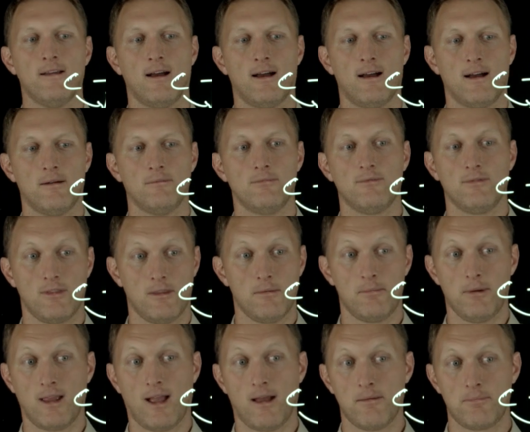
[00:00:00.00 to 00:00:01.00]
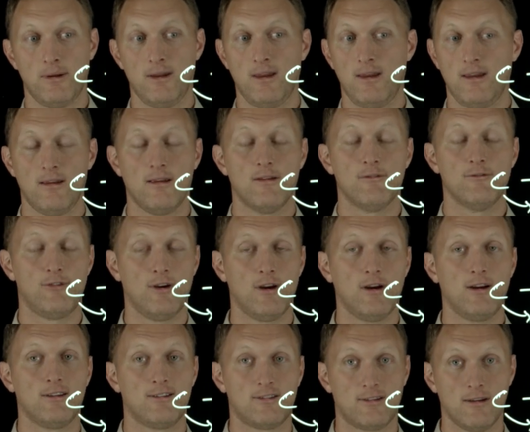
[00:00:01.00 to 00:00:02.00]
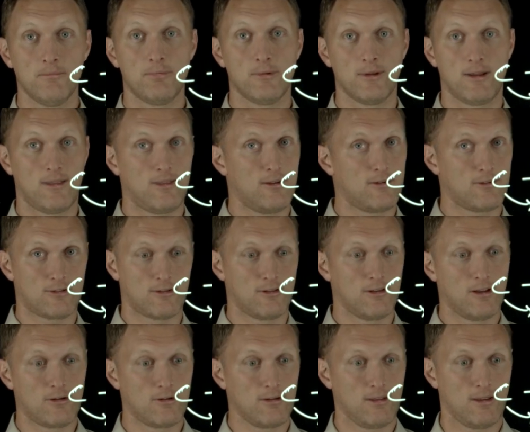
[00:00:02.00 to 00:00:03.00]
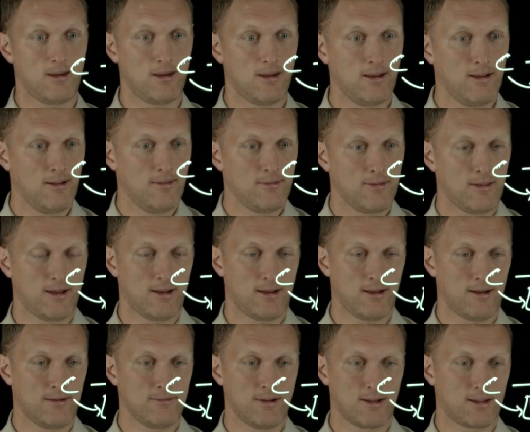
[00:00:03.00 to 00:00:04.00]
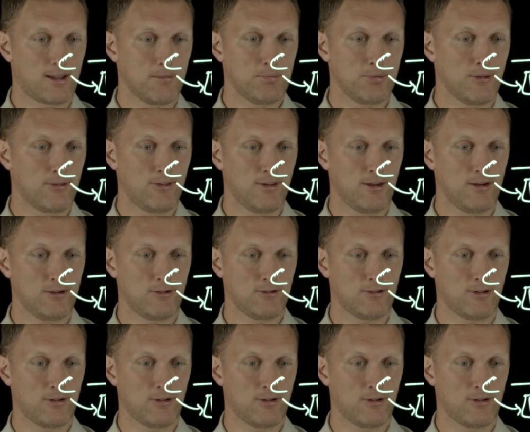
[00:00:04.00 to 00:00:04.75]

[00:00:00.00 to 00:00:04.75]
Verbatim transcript: Um, the big IP, very simply, there's literally um, a couple of things.